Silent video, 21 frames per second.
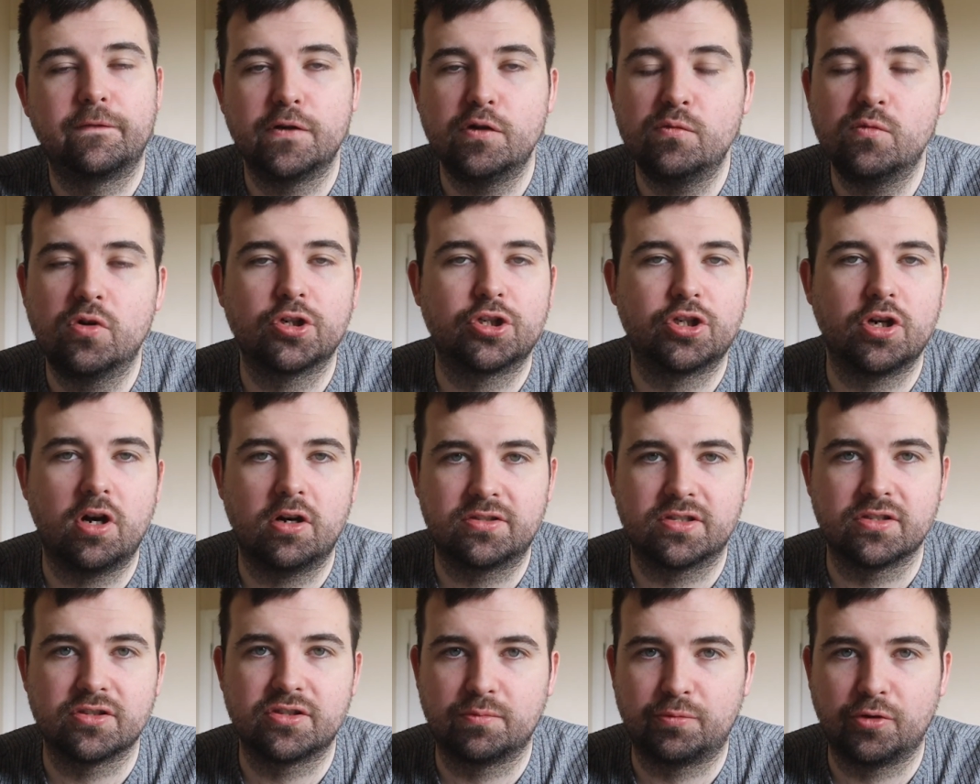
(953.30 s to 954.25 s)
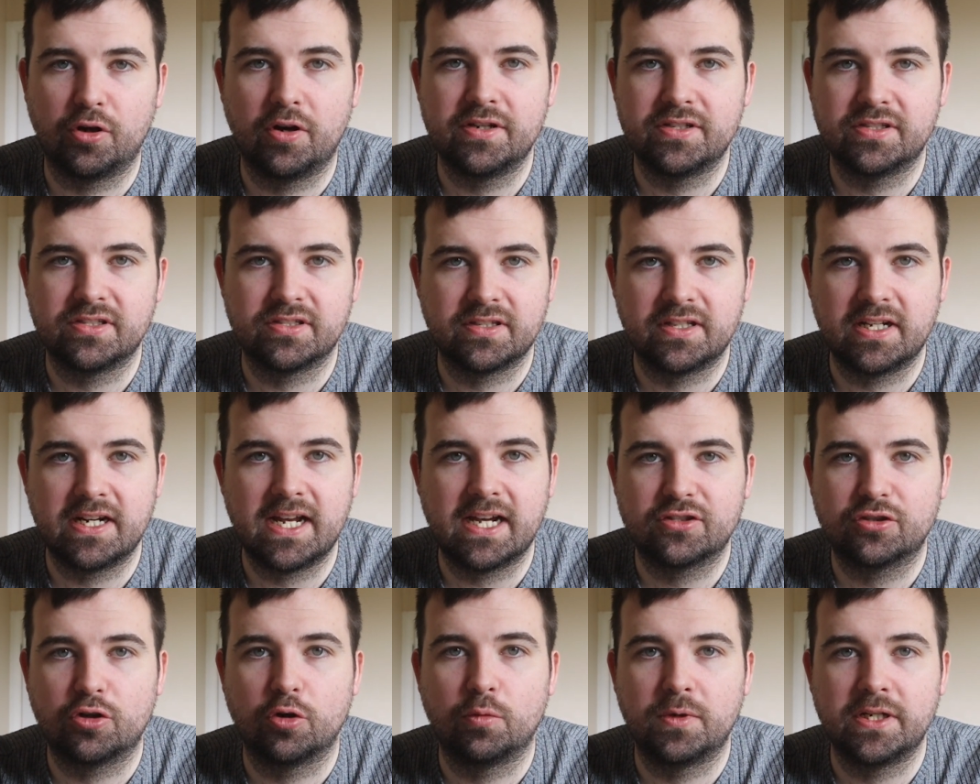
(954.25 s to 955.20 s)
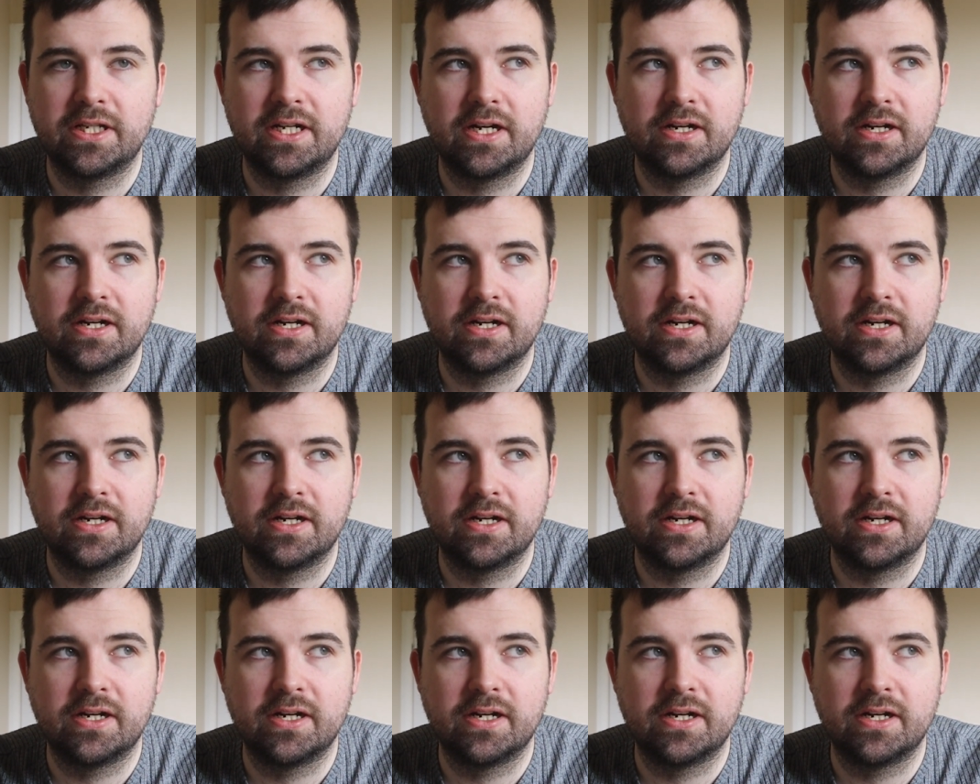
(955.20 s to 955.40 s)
few more shocks and surprises in the next couple of